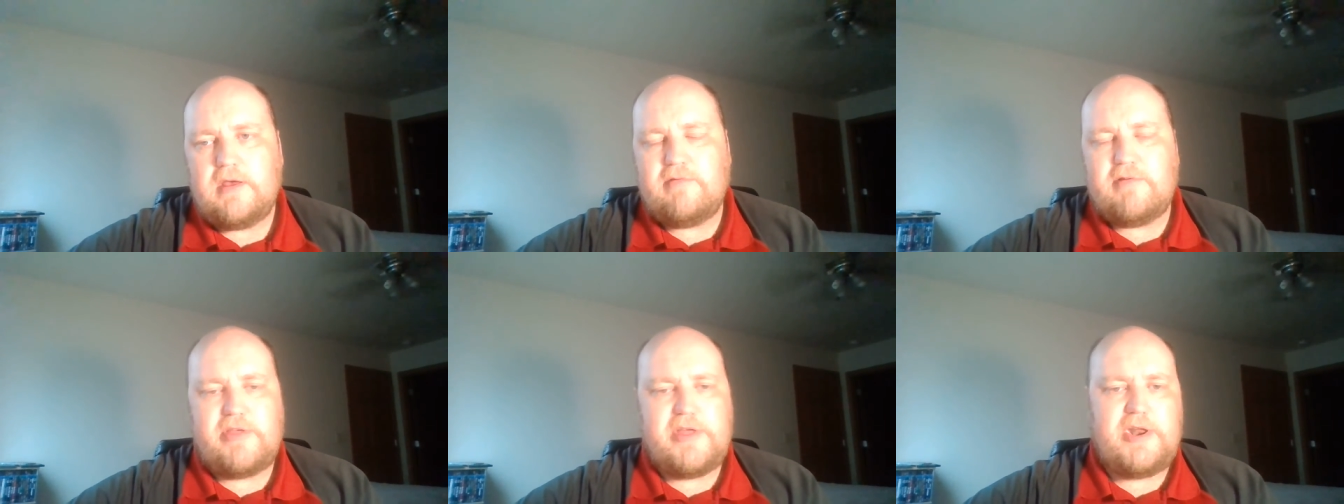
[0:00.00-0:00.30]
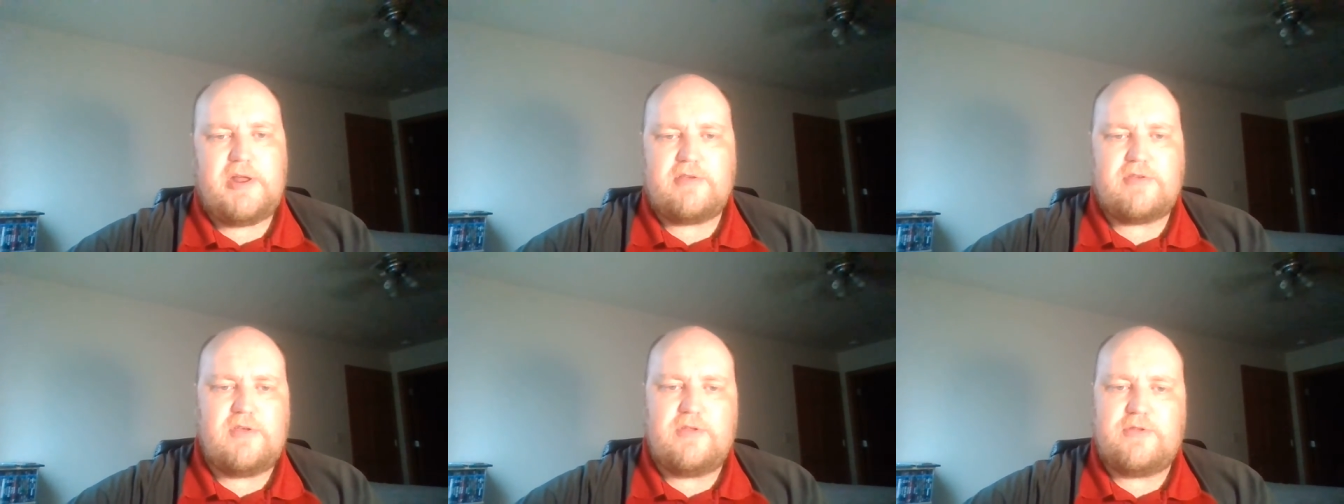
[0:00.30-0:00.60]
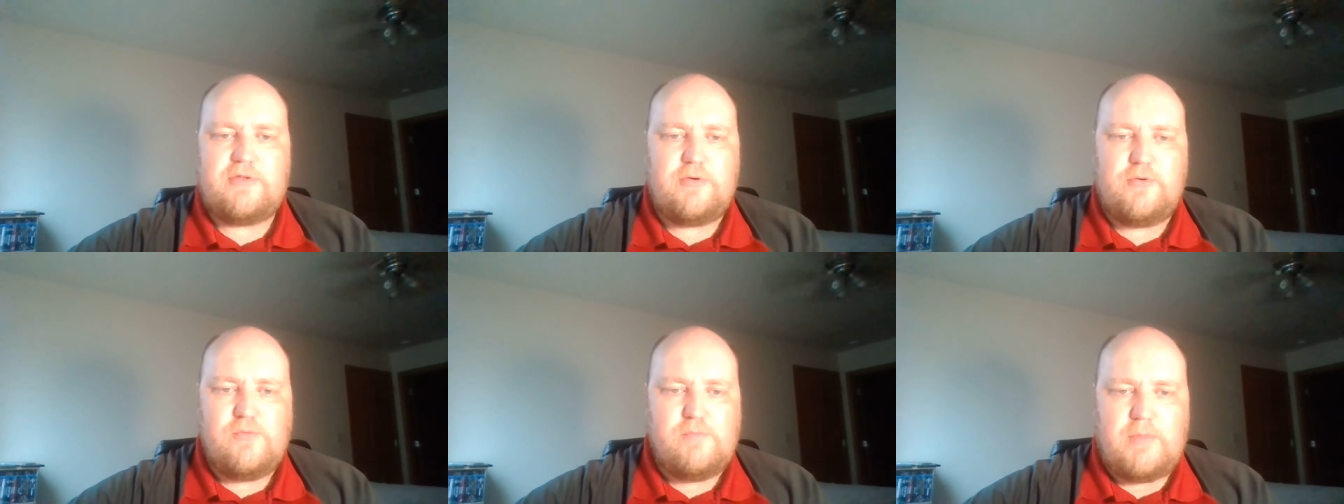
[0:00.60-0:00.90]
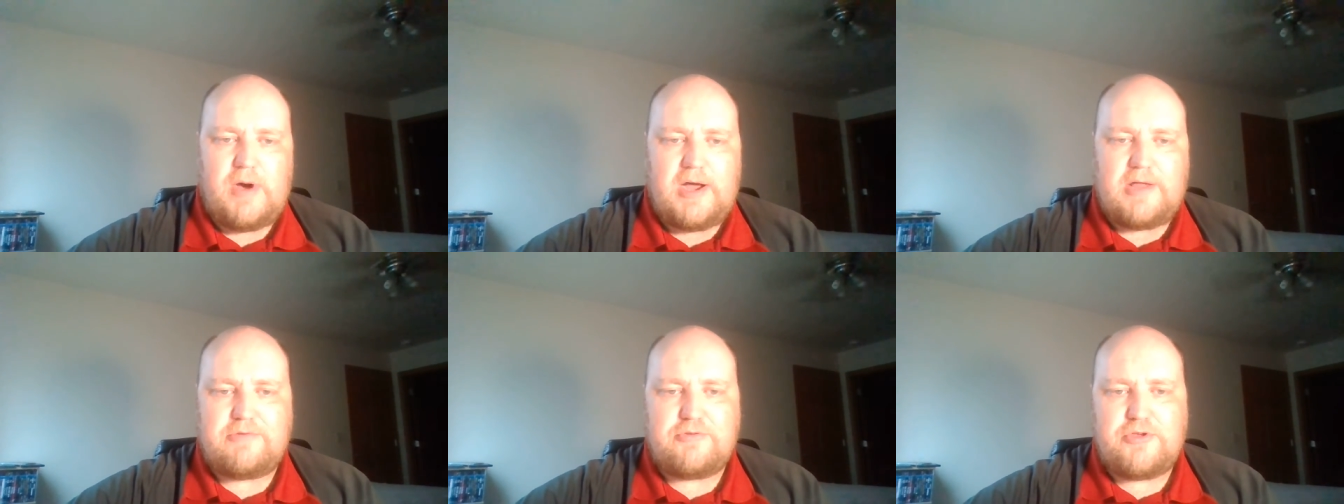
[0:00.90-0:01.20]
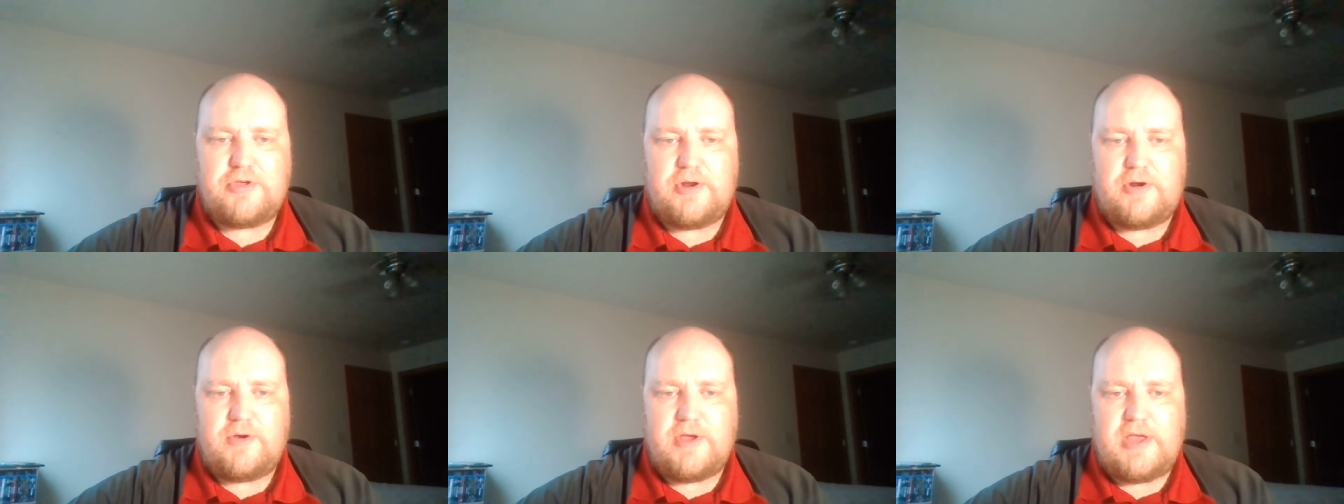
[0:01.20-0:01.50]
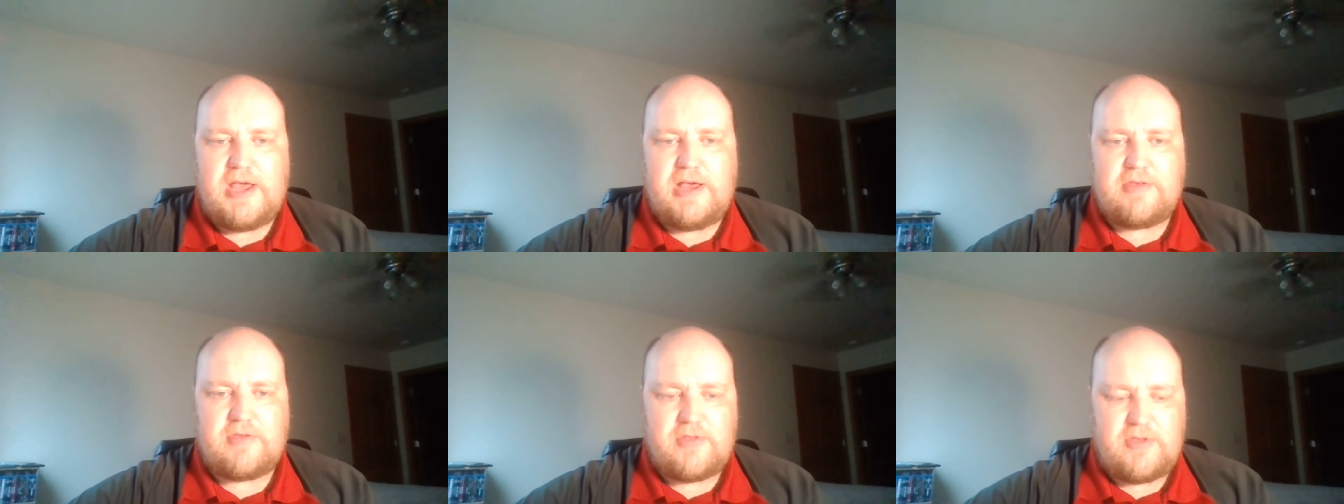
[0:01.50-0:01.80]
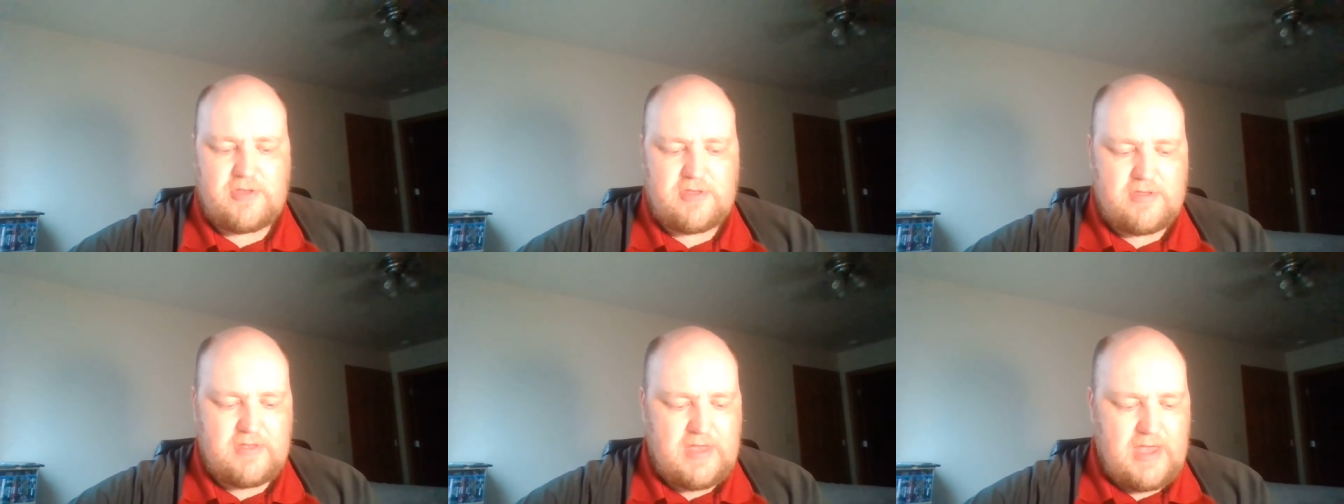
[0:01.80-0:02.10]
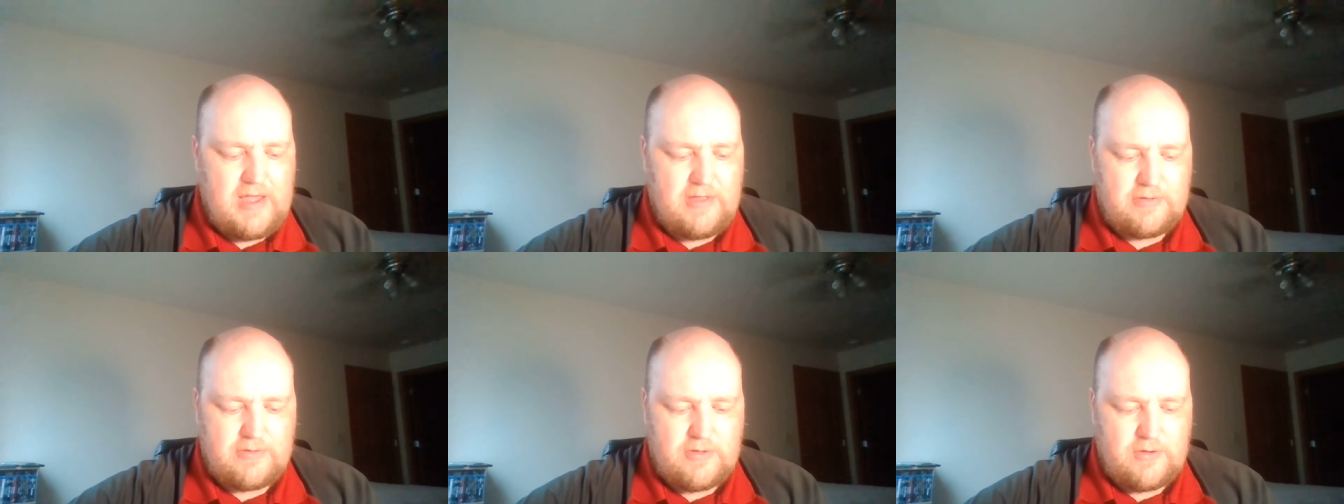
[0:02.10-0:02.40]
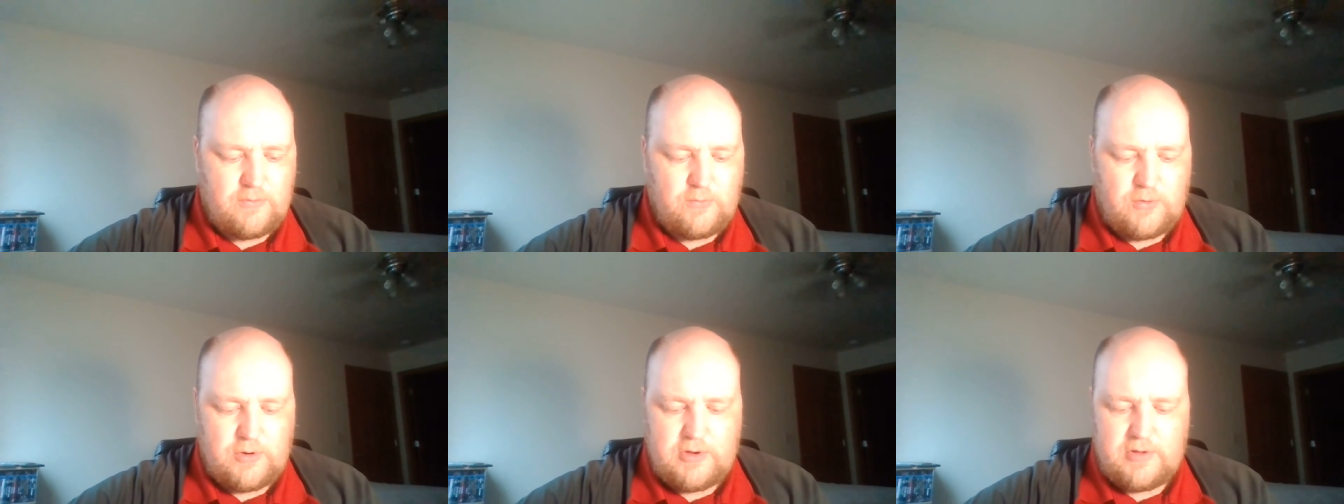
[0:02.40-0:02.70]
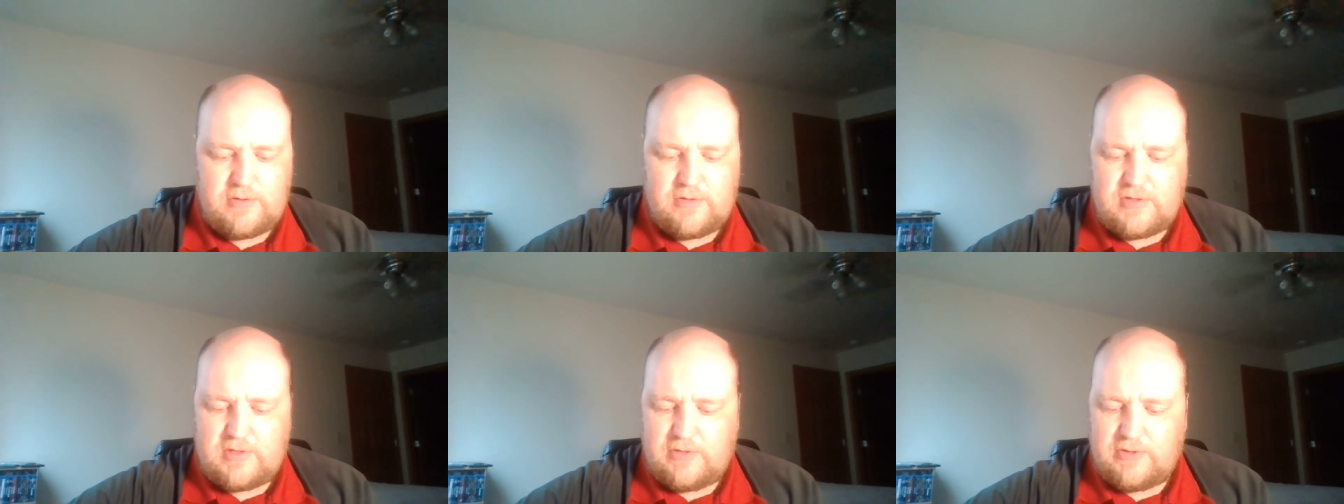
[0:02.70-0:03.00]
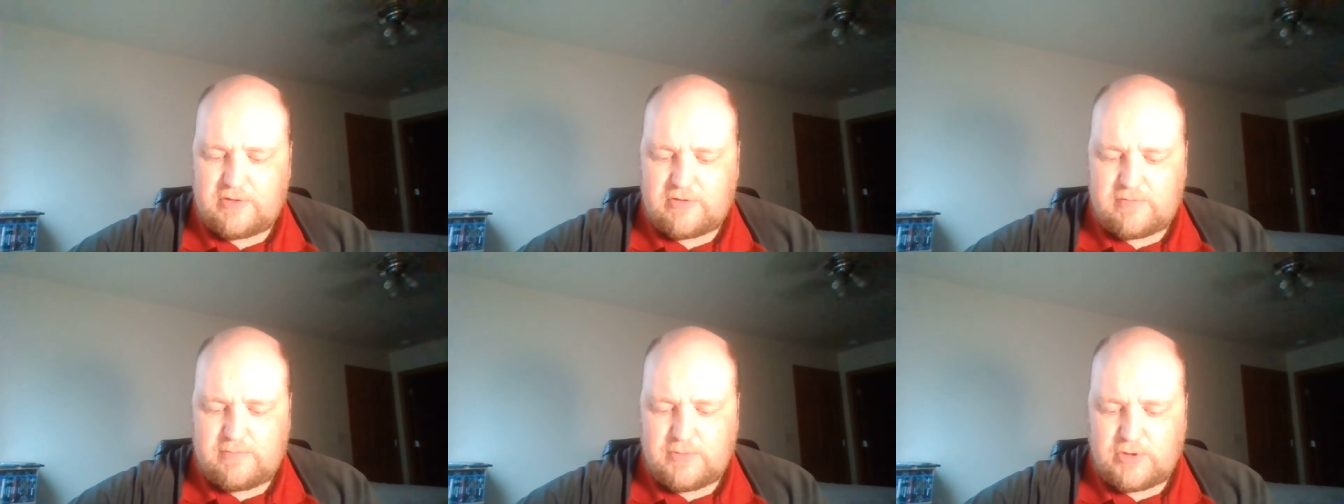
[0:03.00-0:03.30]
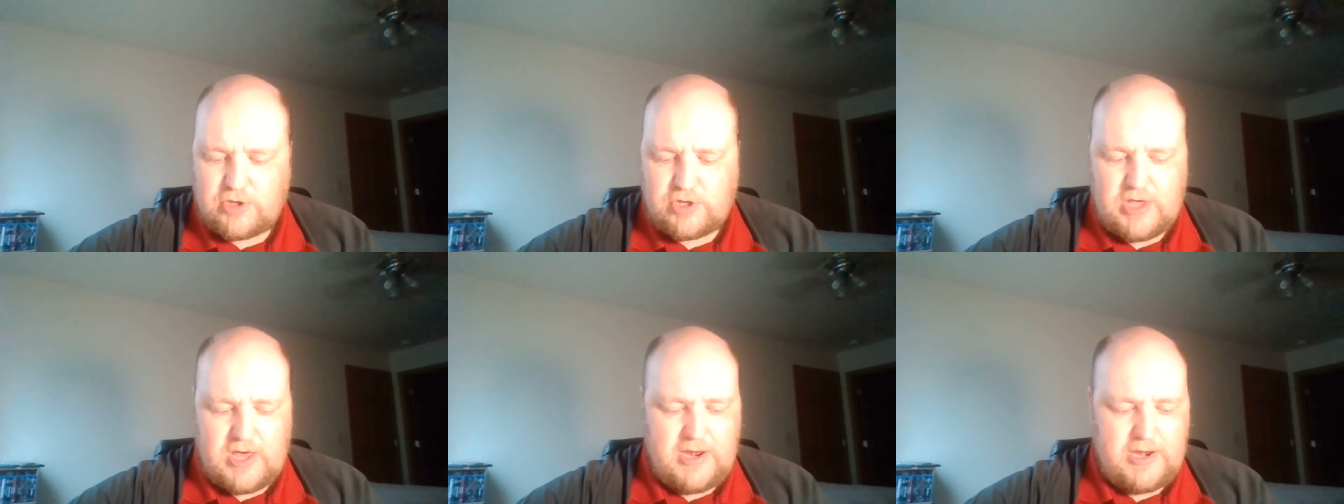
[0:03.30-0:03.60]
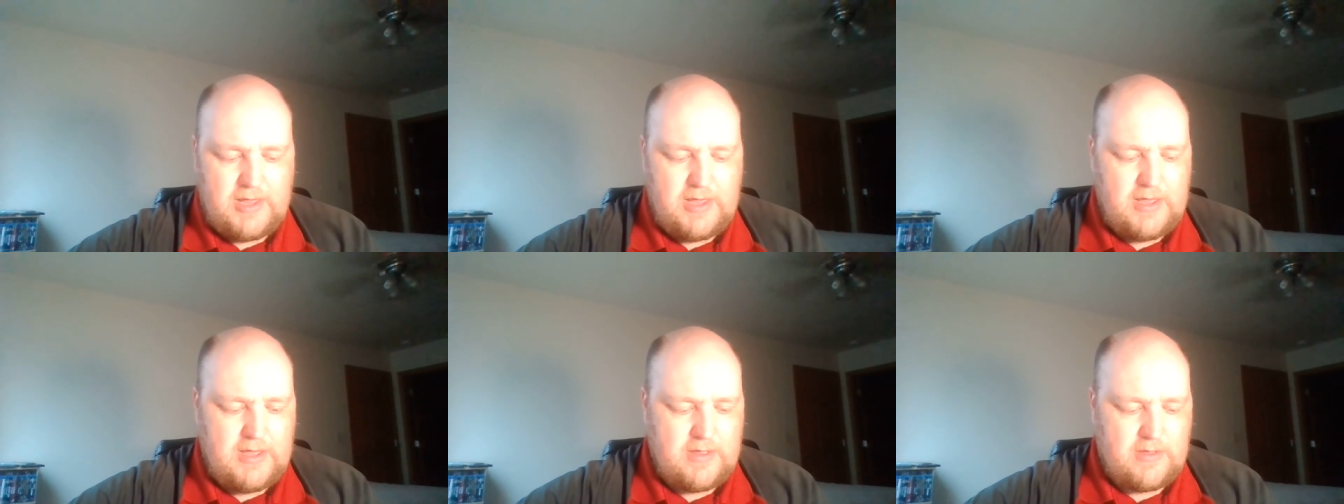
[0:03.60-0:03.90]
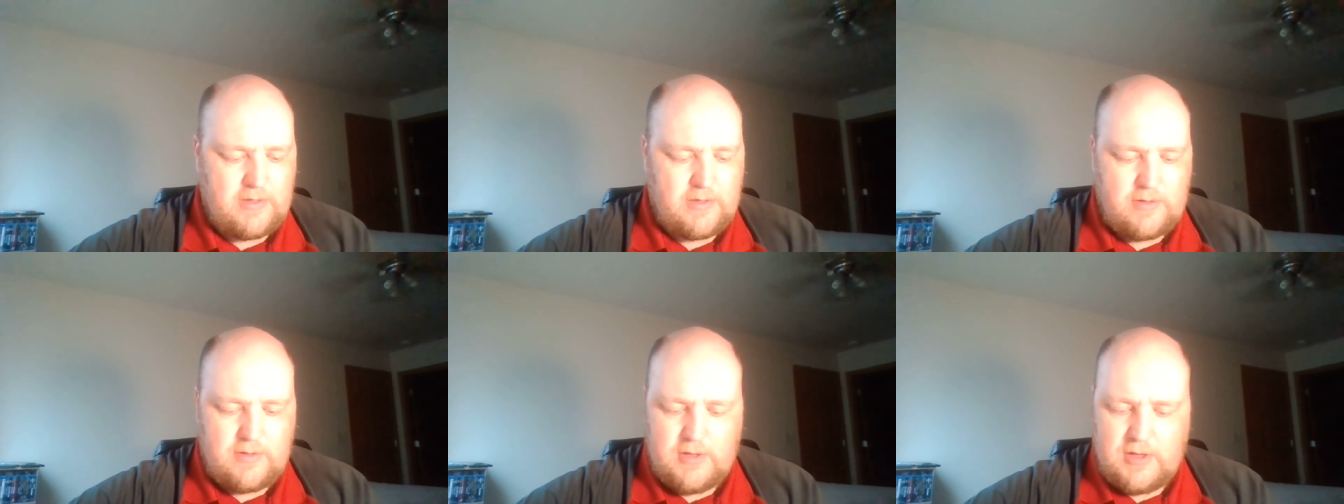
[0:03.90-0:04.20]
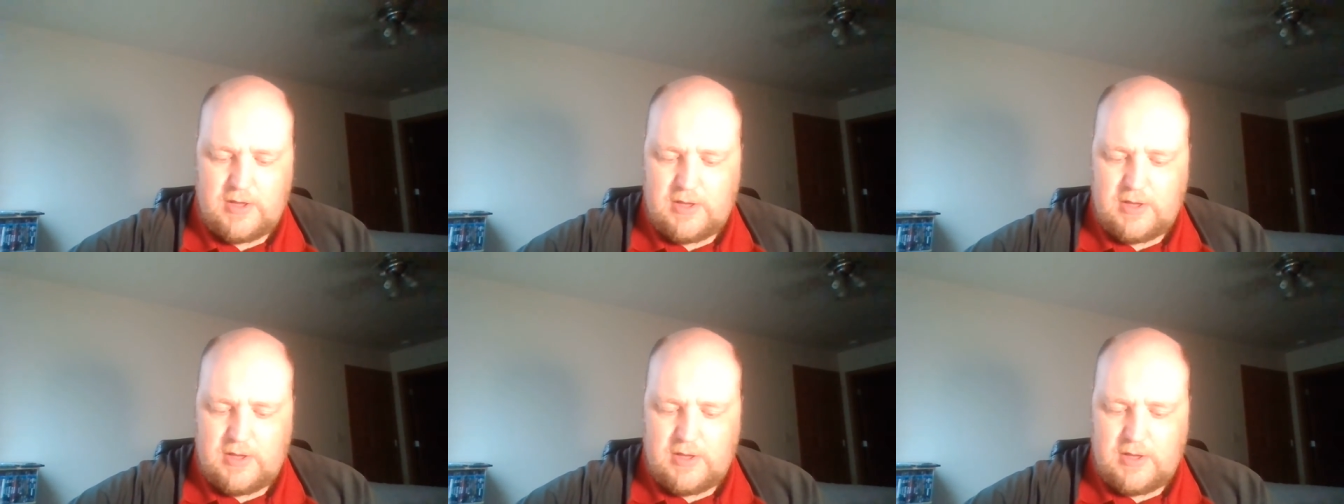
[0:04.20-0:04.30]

he really doesn't do much. You know, he has this tent in the woods and this machete, and